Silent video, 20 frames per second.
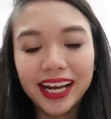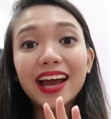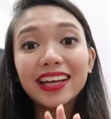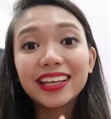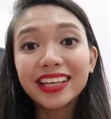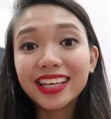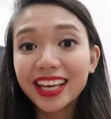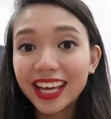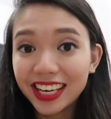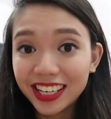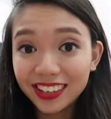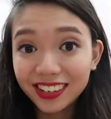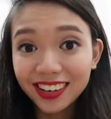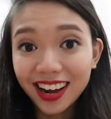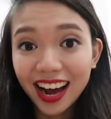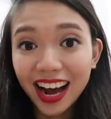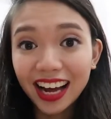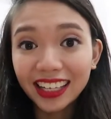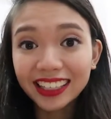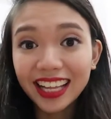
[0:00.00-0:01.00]
I kid you
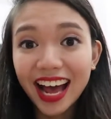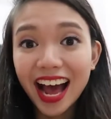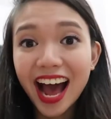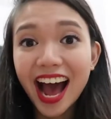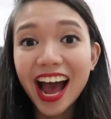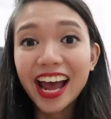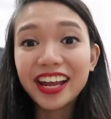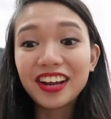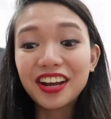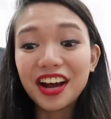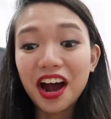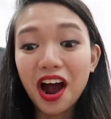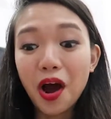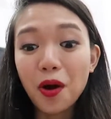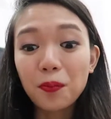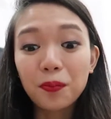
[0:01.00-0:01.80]
not, I